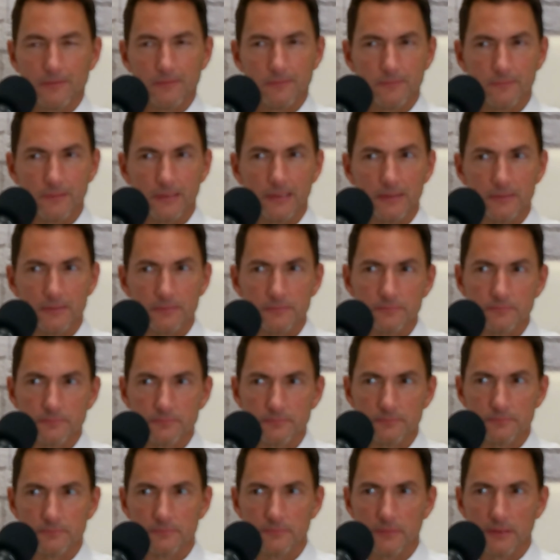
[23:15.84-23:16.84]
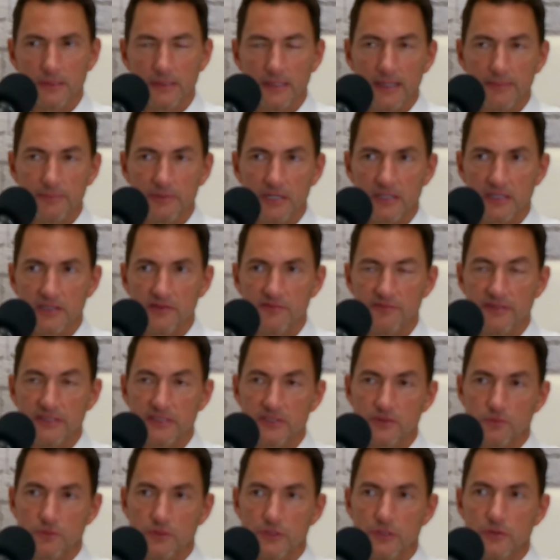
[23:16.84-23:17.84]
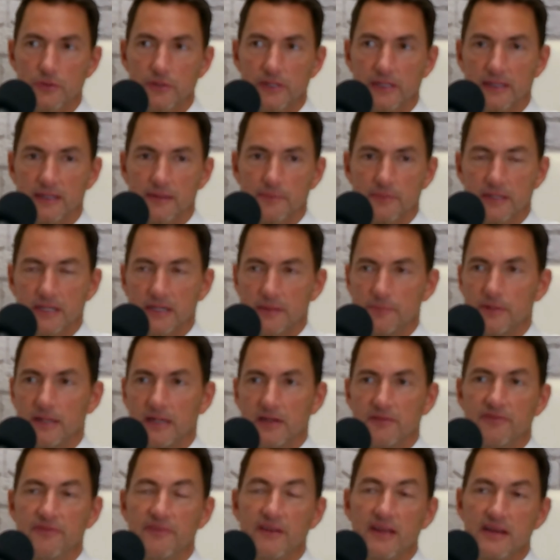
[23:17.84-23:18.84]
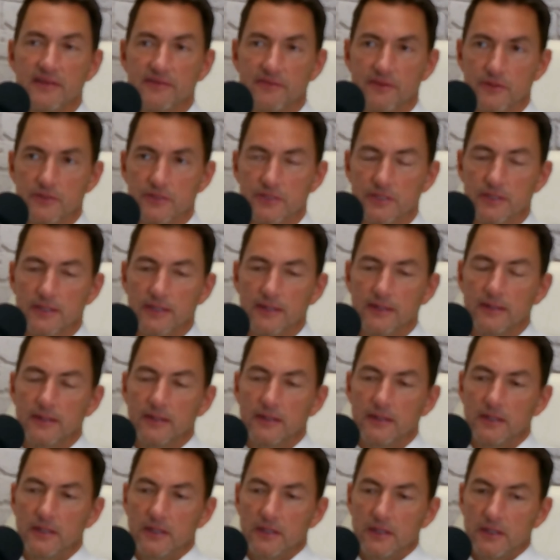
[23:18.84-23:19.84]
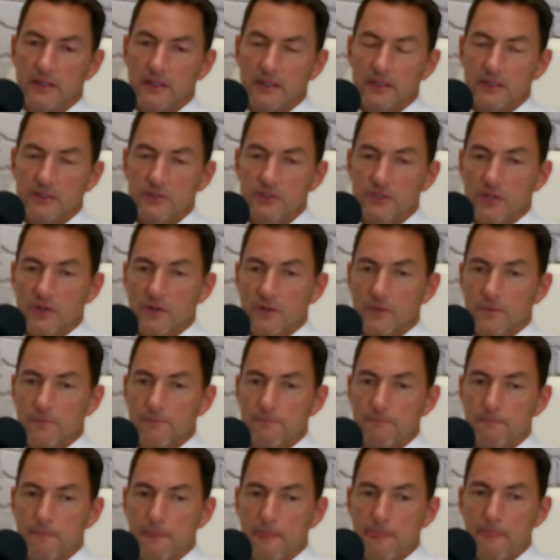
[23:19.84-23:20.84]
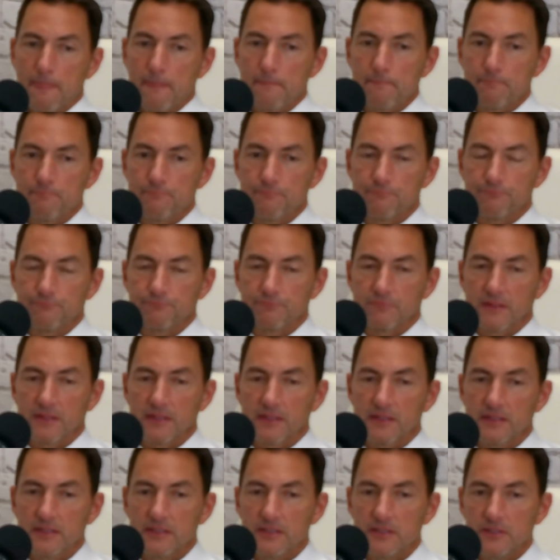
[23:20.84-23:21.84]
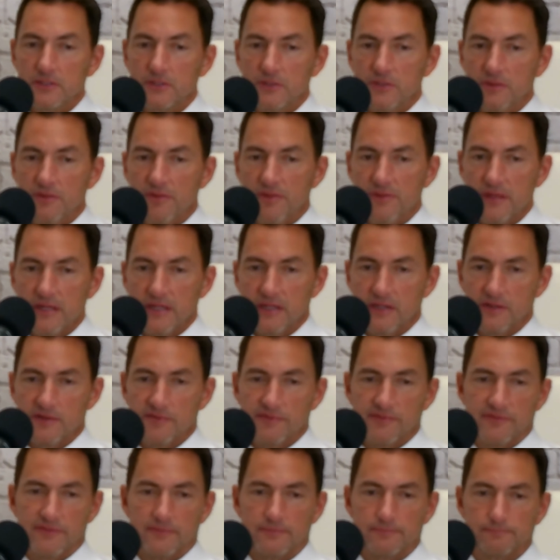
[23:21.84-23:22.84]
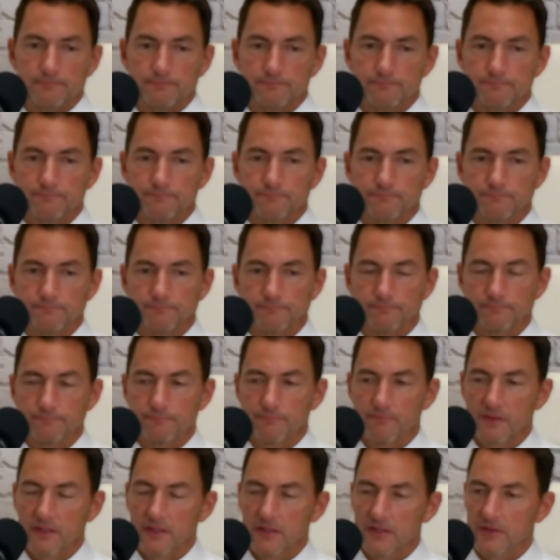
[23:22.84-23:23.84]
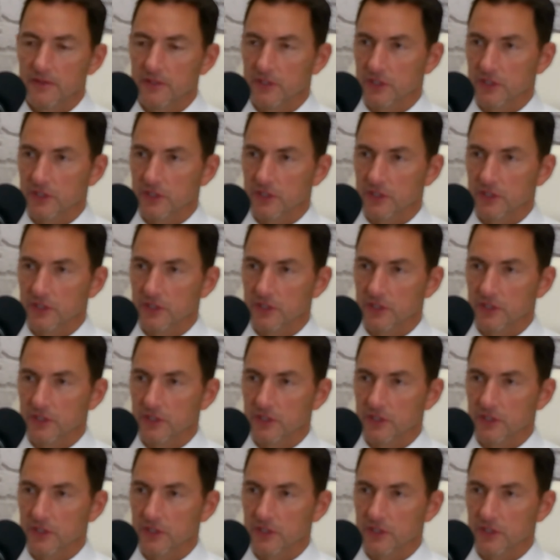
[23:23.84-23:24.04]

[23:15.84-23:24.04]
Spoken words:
well, I'm not convinced we're doing them any big favors. So you can think of the